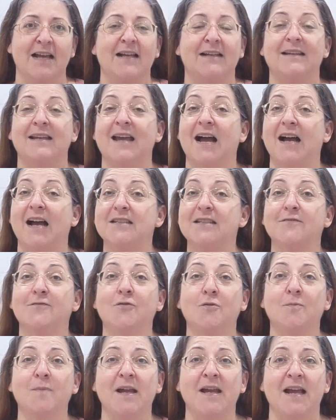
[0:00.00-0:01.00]
They ask
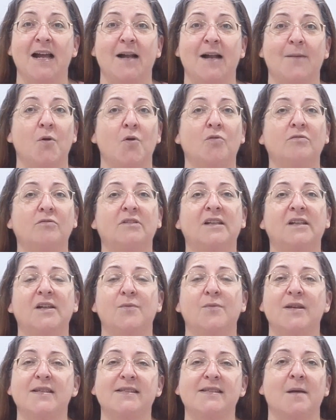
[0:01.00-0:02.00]
for my help only
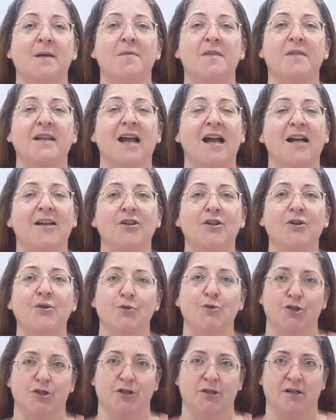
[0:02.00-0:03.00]
when something
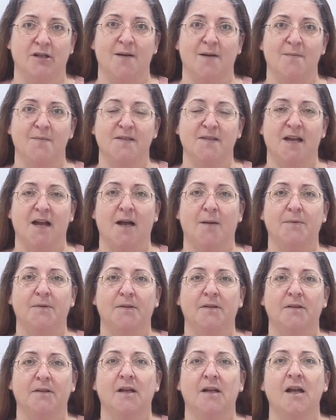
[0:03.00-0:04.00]
unusual comes up.
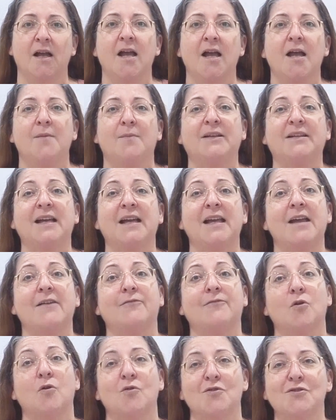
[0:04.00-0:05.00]
But I have
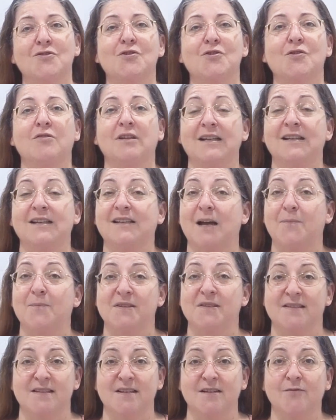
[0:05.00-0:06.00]
also cleaned up a
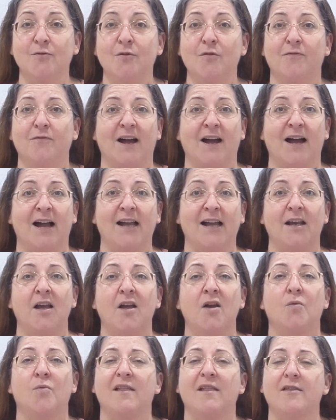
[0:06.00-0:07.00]
Xero file
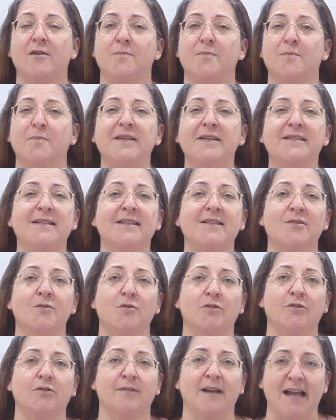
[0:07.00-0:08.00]
where the business
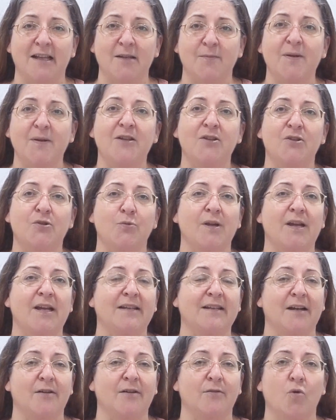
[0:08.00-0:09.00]
owner had been doing
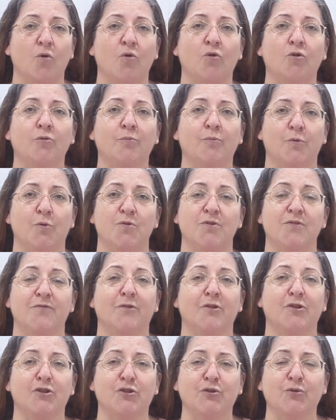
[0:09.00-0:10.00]
their own books
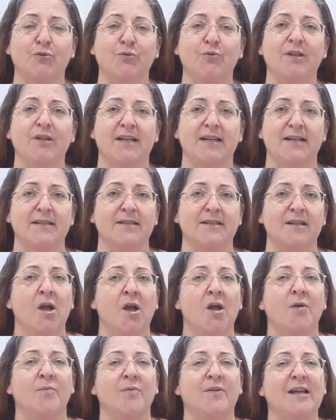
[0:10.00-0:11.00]
for 2 years
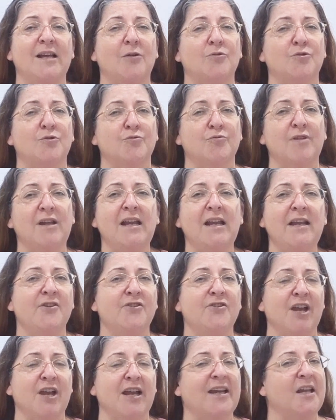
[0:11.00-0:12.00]
without really
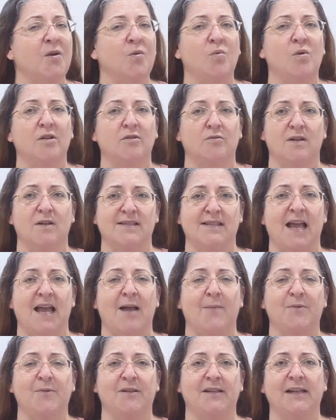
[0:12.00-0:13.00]
checking what was
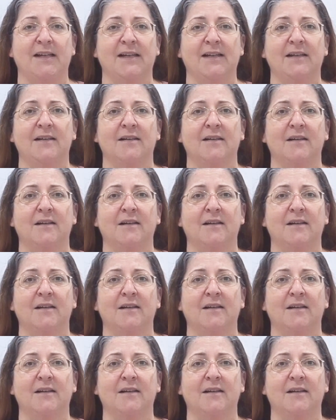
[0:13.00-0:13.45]
happening.